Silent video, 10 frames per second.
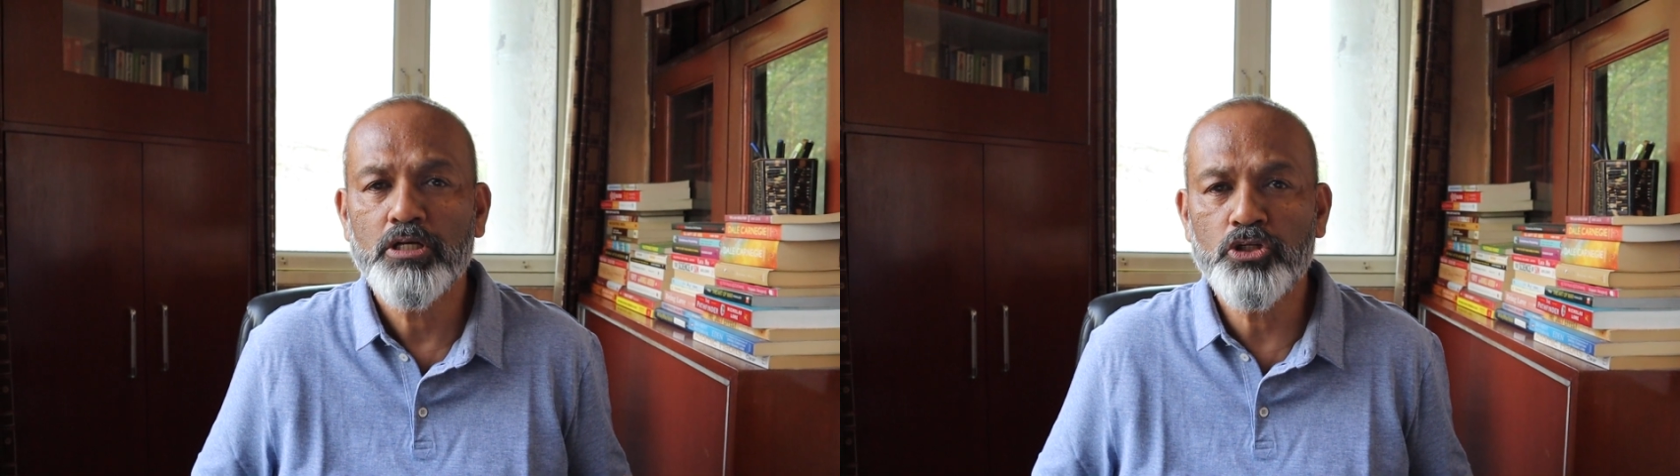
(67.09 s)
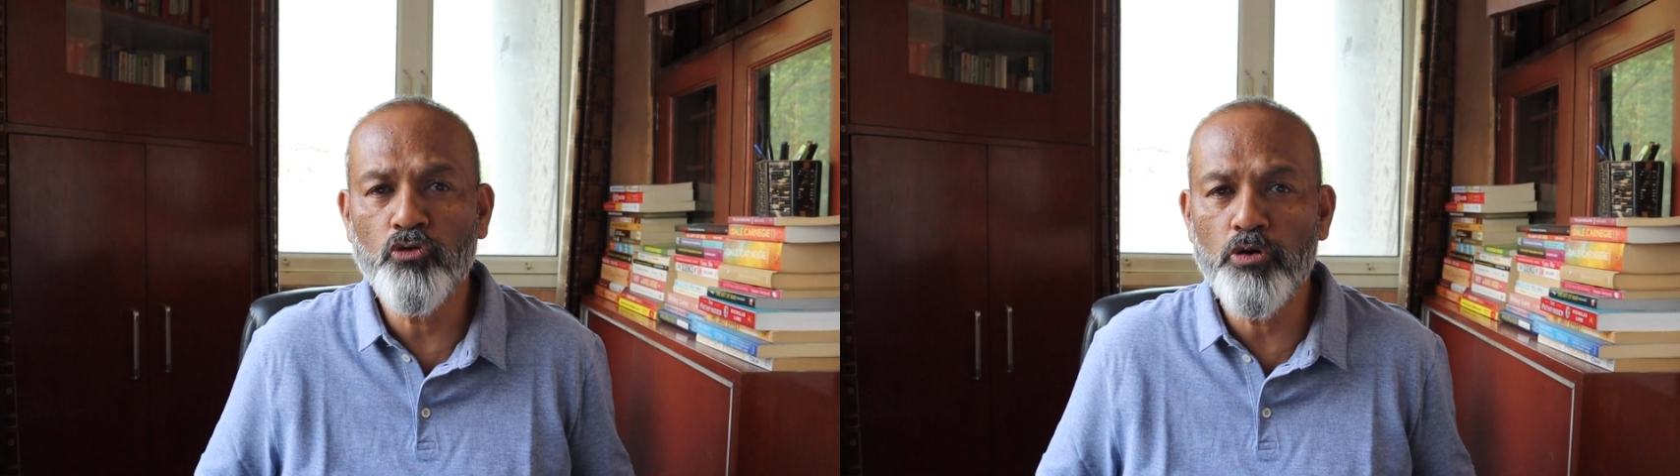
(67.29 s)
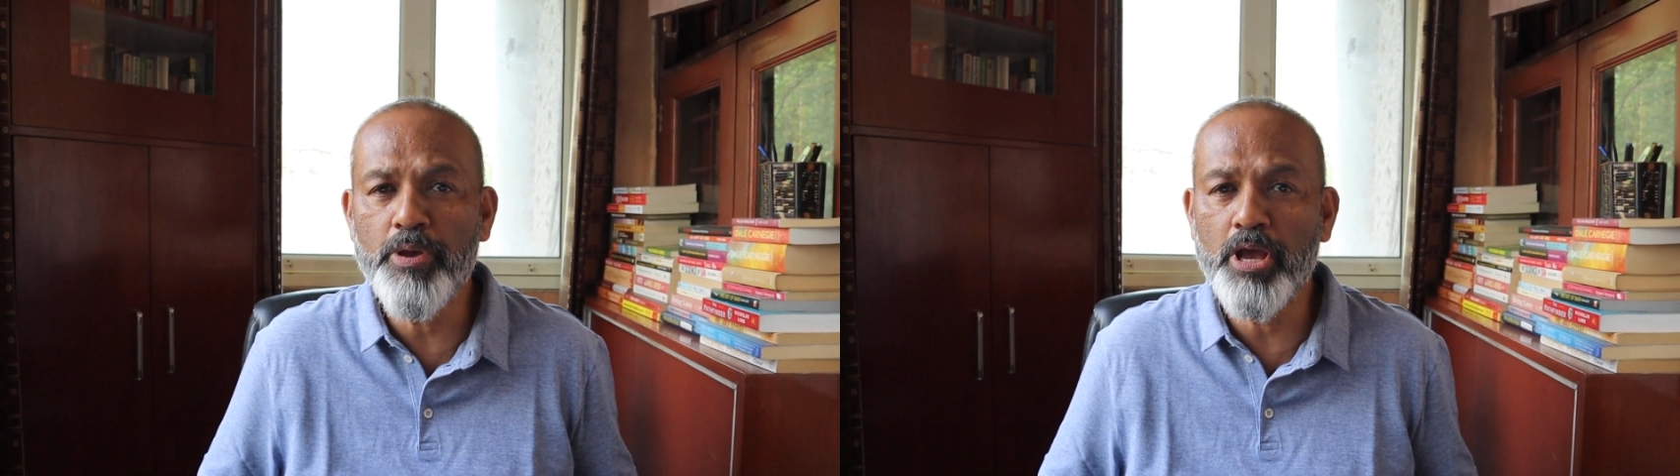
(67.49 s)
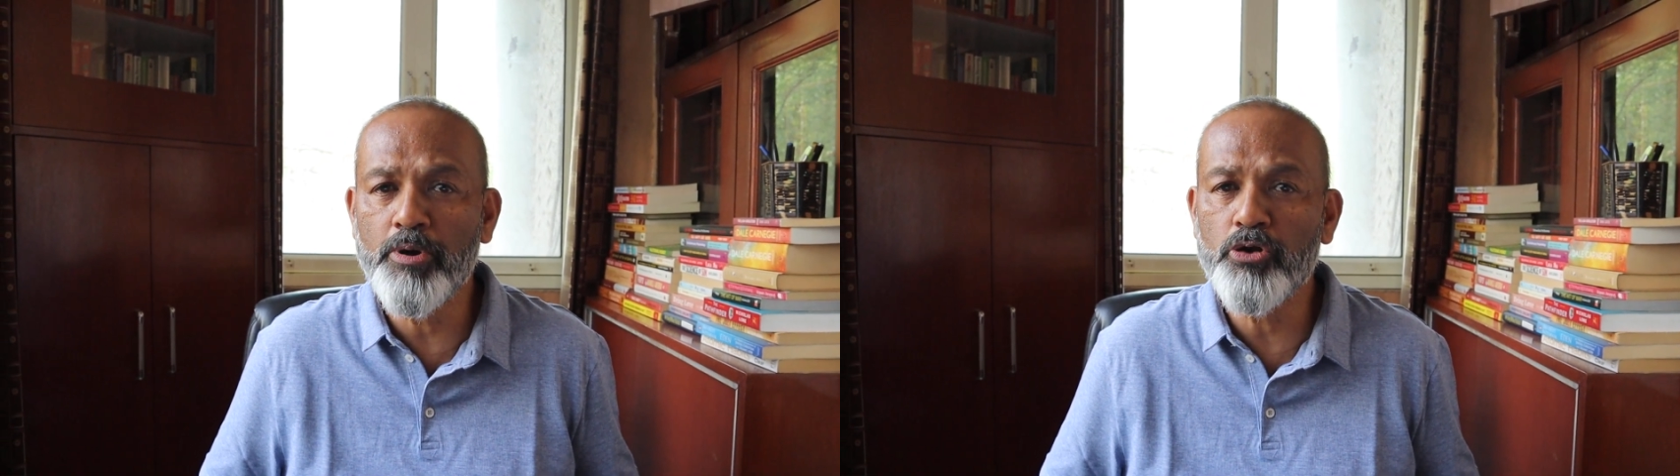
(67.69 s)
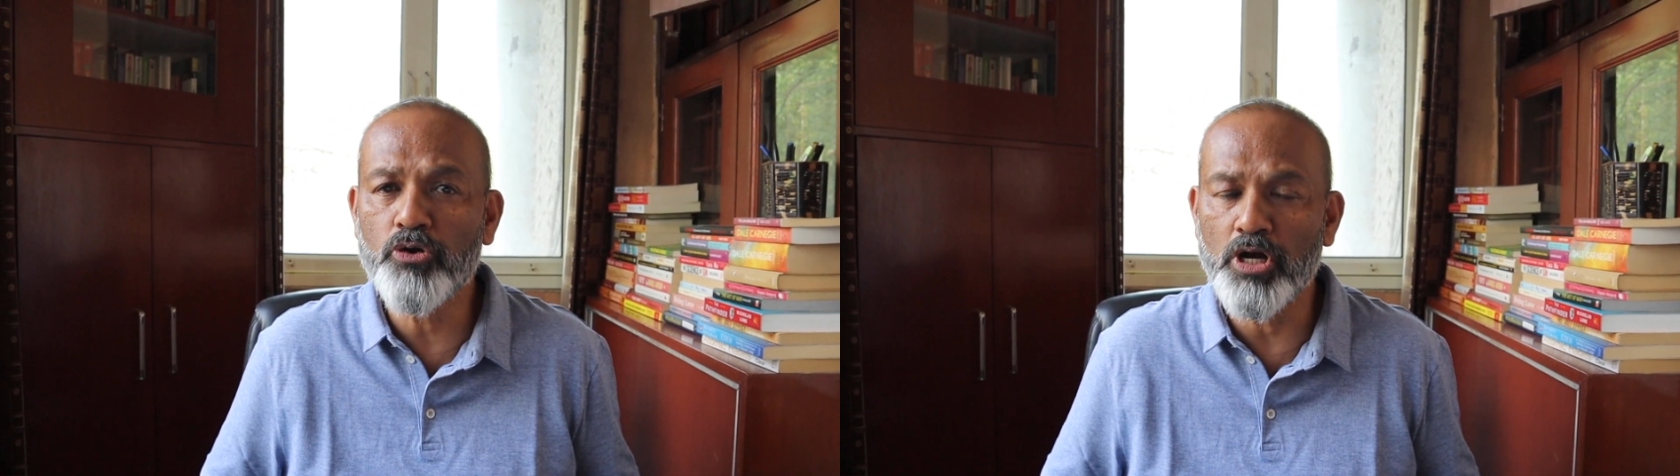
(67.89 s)
you would be
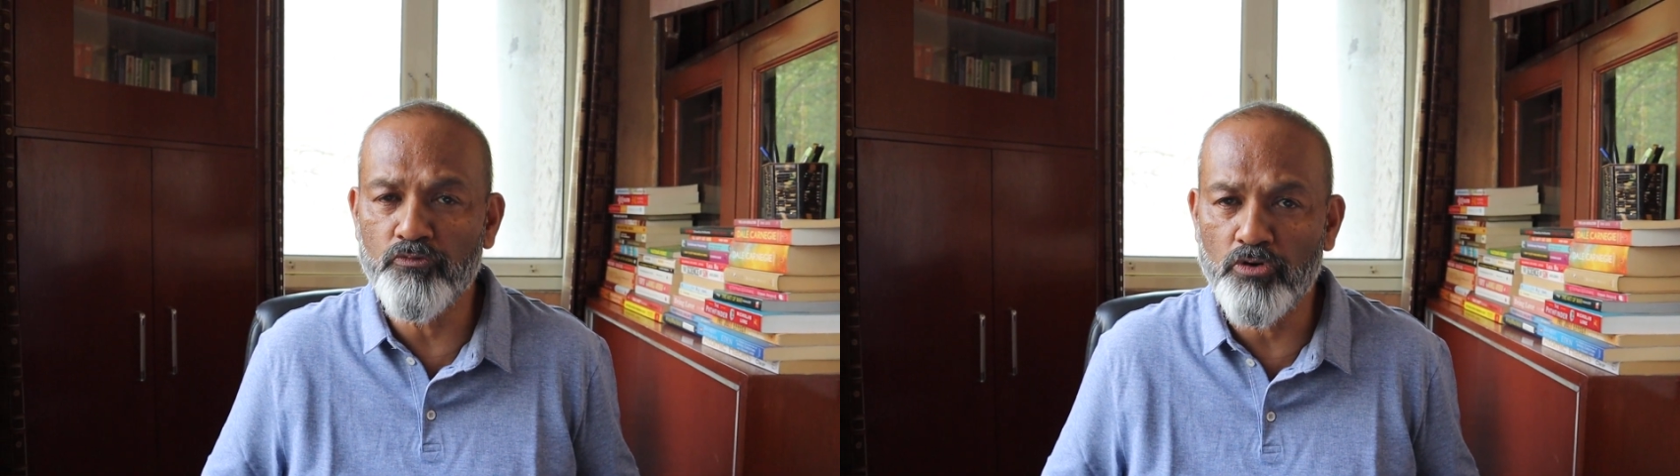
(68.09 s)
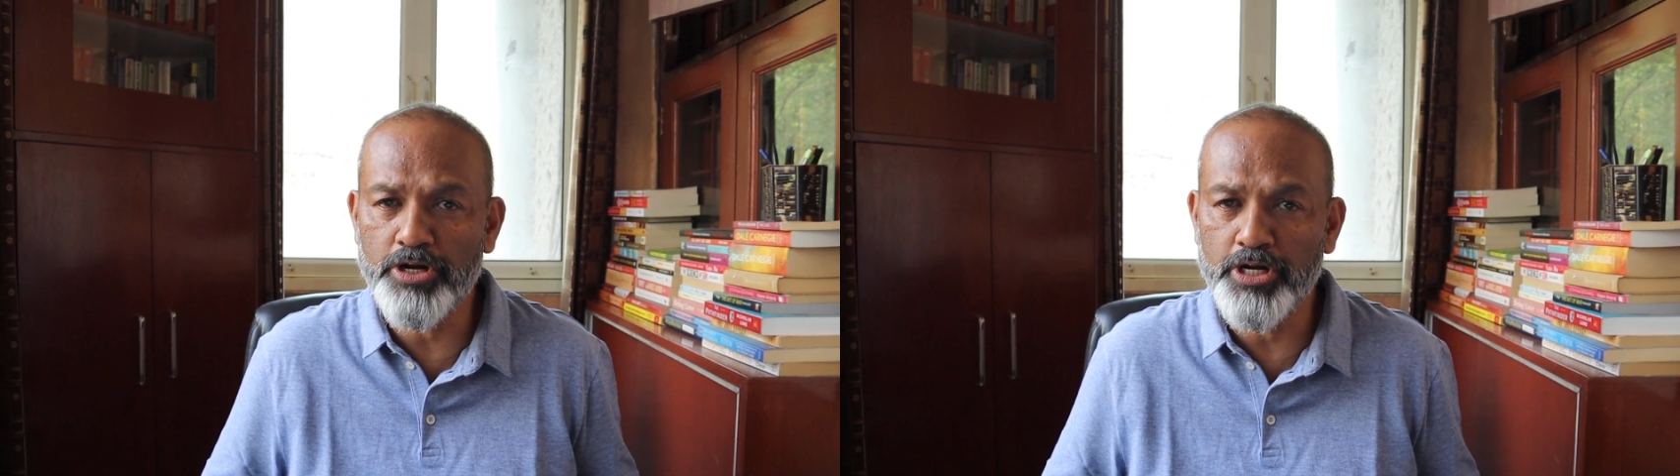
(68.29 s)
able to convert